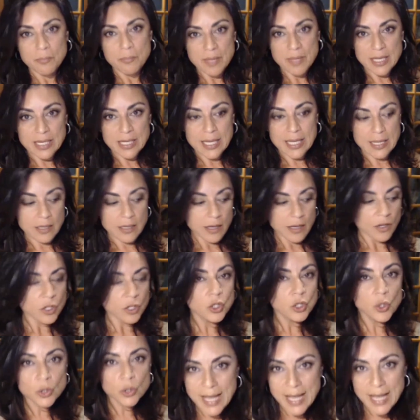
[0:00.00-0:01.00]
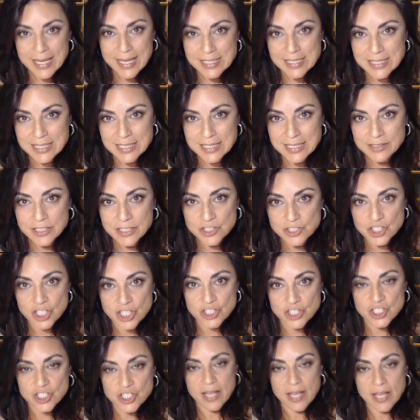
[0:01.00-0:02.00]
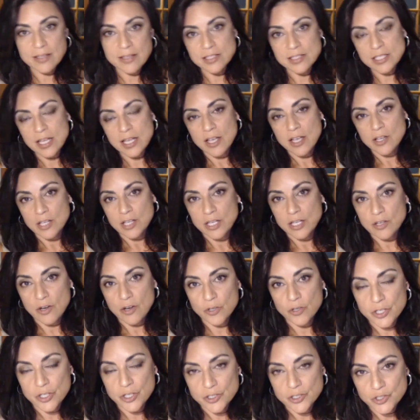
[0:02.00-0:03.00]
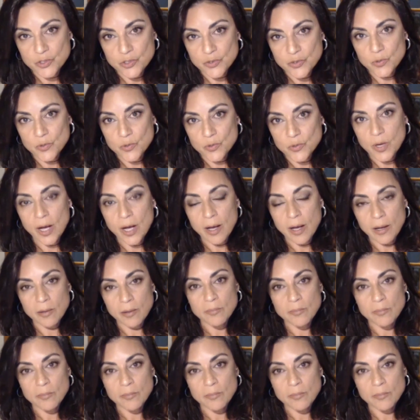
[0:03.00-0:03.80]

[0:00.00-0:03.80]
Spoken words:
meaning utilizing the Chechens in order to